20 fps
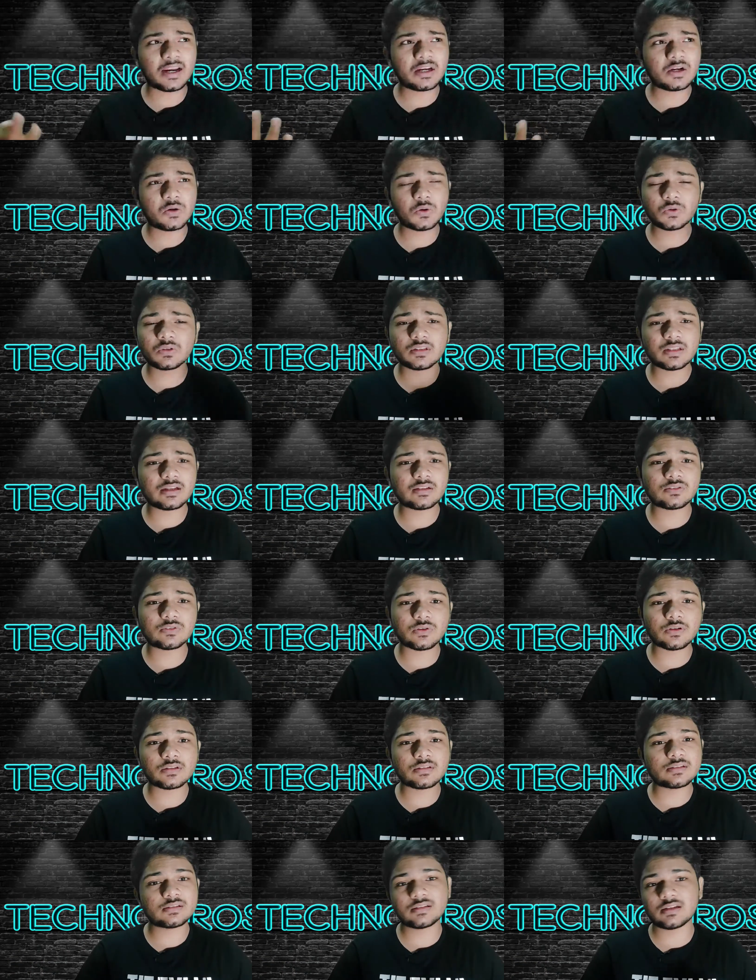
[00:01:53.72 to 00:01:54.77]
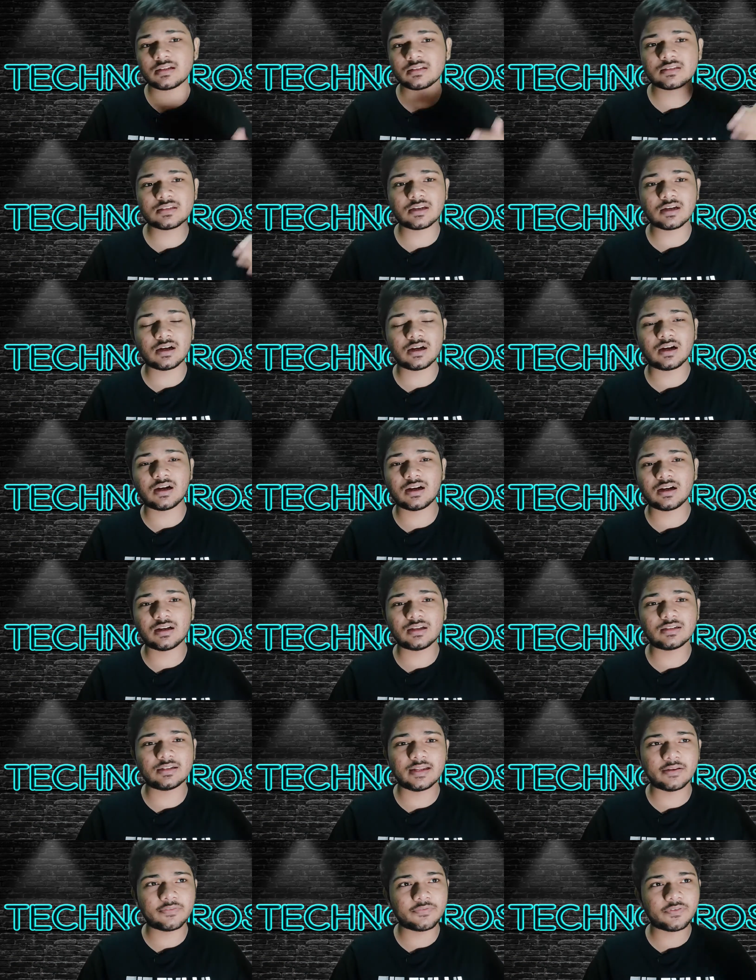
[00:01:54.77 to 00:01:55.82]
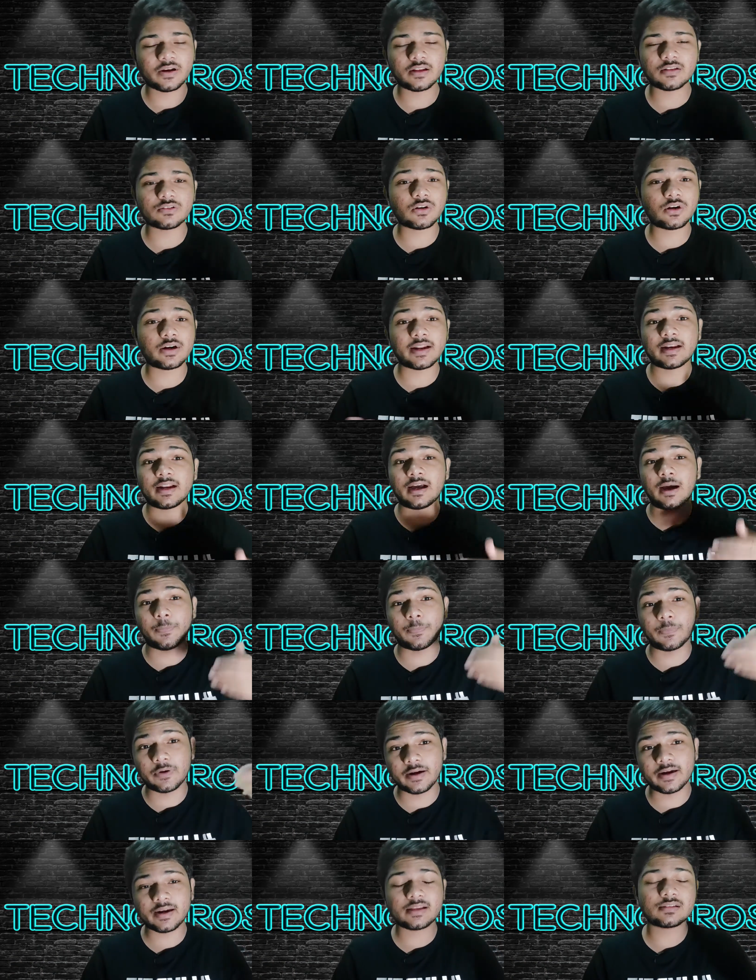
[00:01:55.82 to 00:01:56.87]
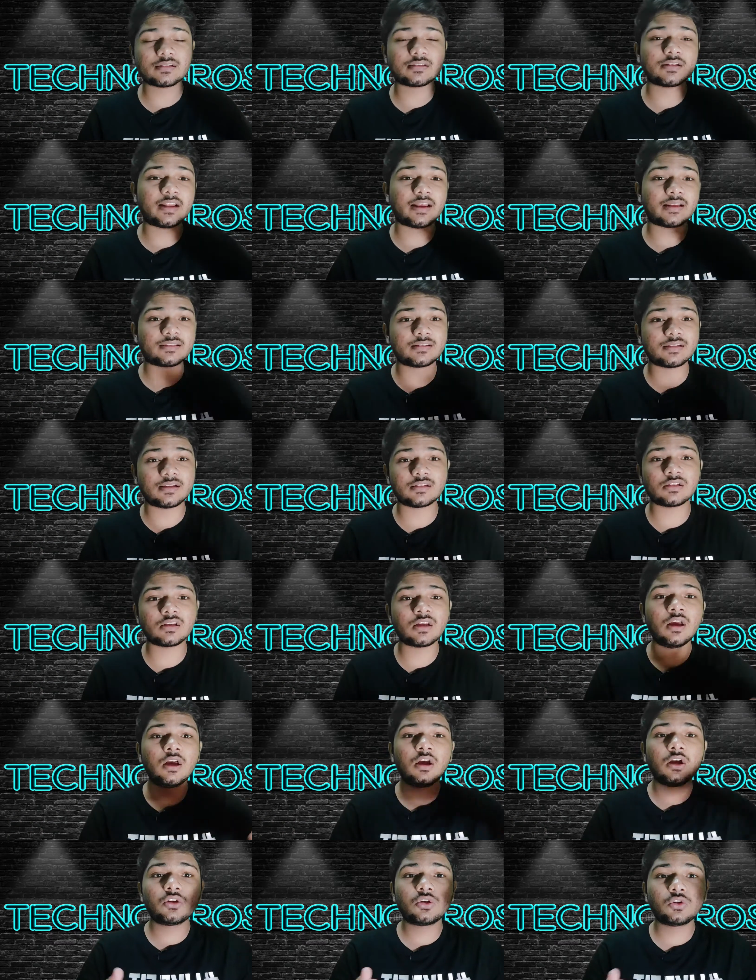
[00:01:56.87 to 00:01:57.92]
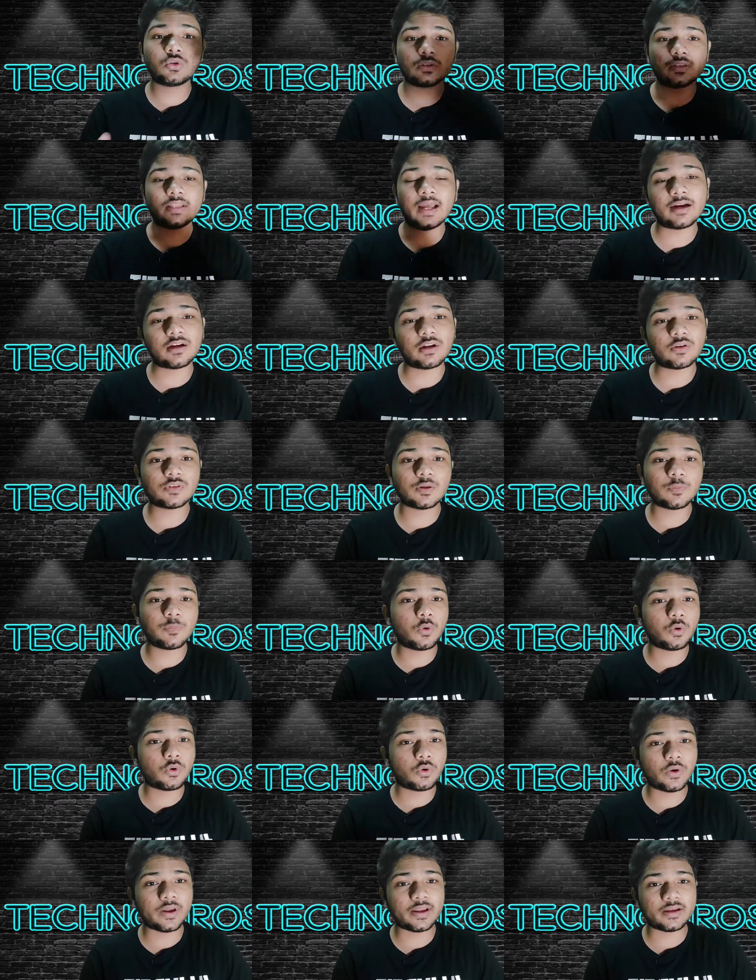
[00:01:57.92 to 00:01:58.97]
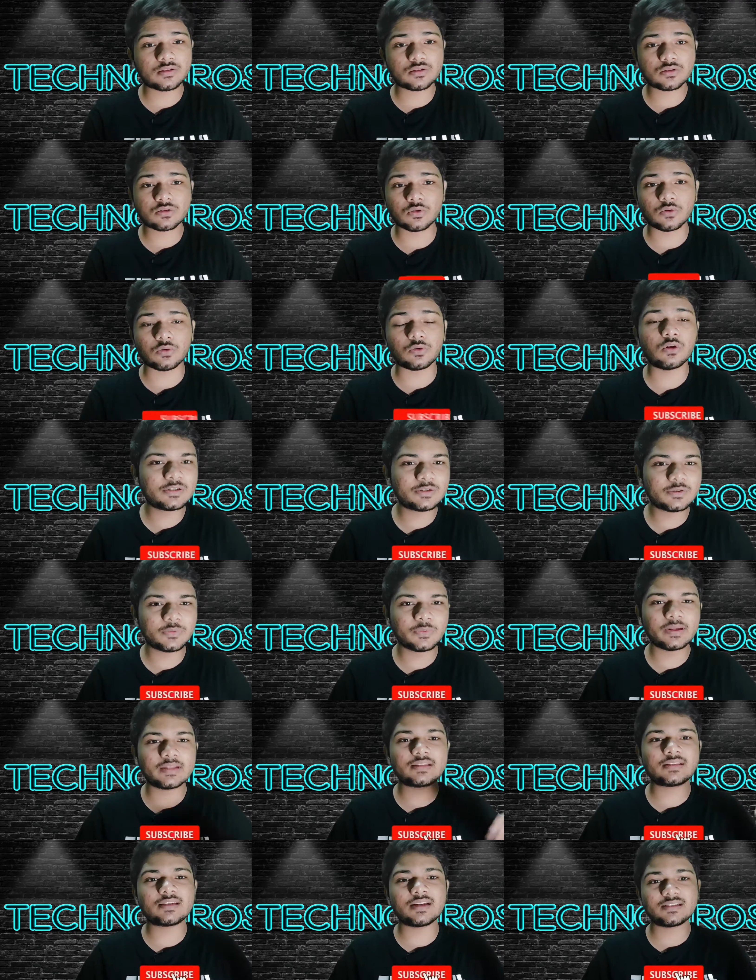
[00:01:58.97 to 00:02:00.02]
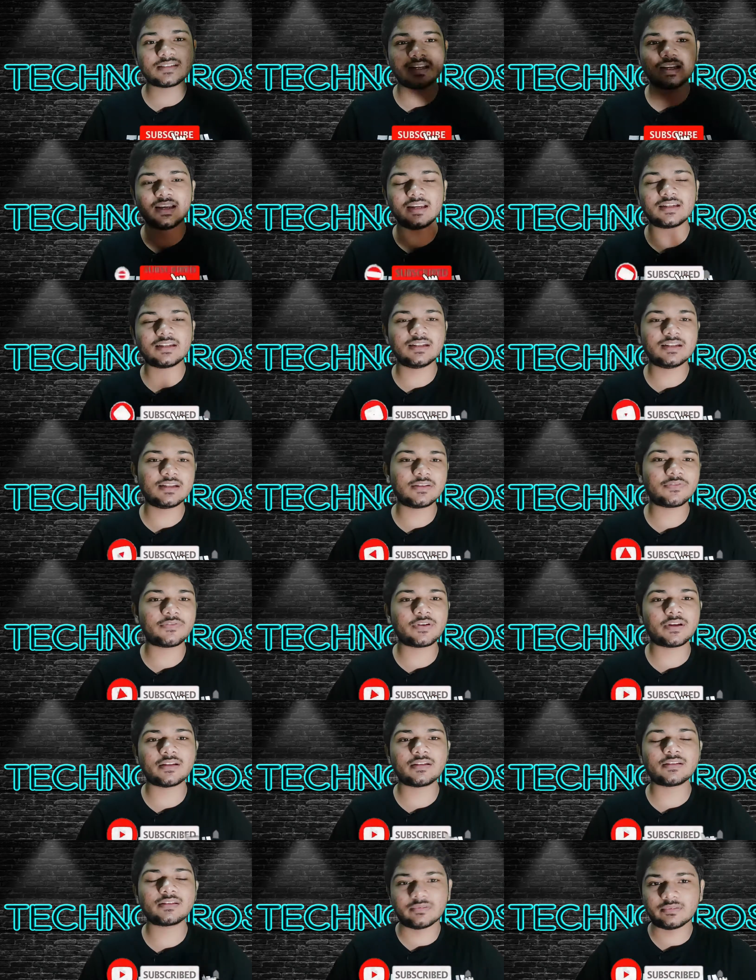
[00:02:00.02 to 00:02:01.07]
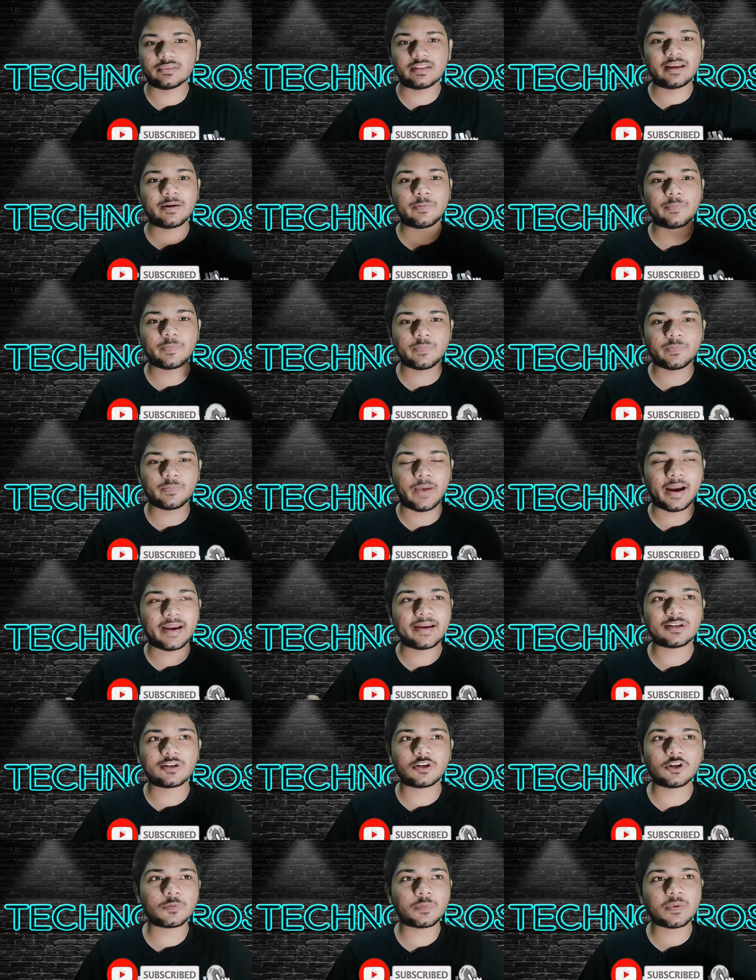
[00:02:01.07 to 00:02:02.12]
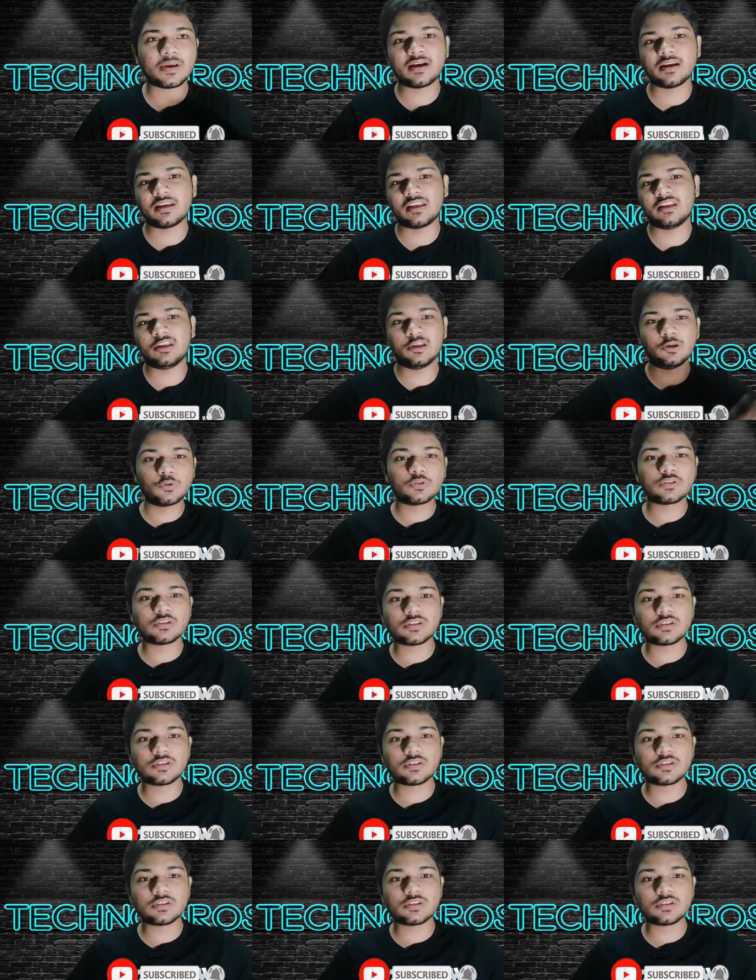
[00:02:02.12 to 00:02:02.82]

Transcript: don't think so it's such a difference or an upgradation as such to that of the POCO X2. With such a little difference, there might not be a huge